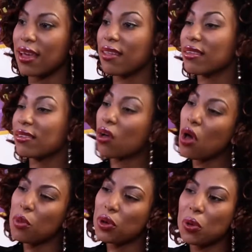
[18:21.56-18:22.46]
Now, there's a
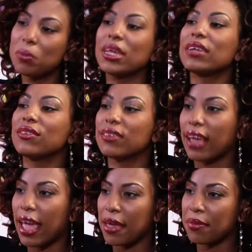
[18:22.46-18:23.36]
common complaint
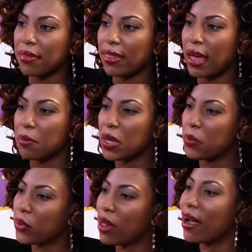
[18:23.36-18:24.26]
today that
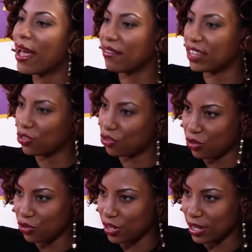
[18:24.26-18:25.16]
people are having
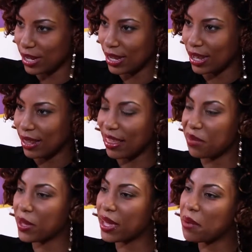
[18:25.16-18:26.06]
children.
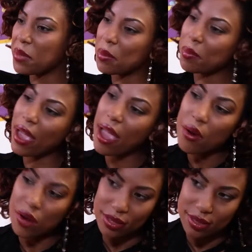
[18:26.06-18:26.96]
They're becoming
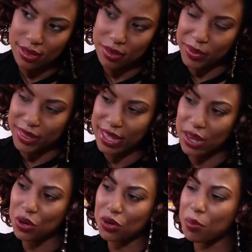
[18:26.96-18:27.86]
parents, but
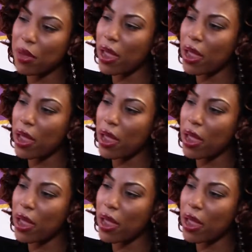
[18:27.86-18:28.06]
they're not